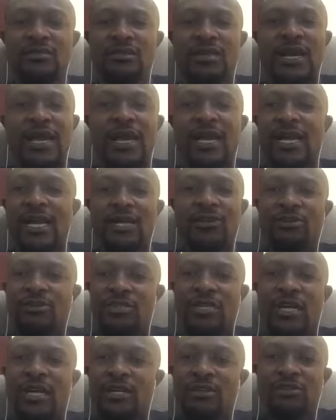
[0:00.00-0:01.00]
I cannot
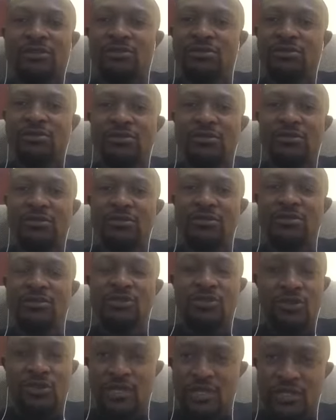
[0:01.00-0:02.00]
handle
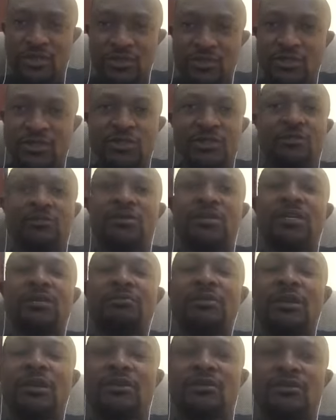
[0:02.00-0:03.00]
talking to someone
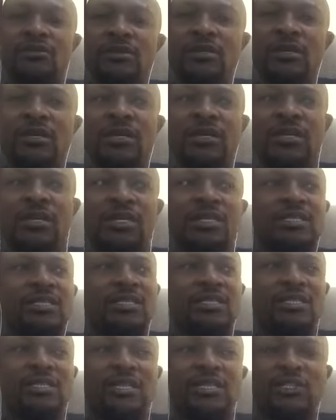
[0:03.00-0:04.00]
about. This
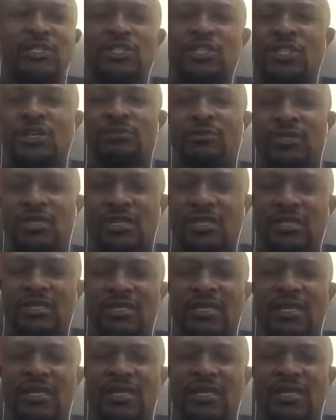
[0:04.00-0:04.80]
is a subject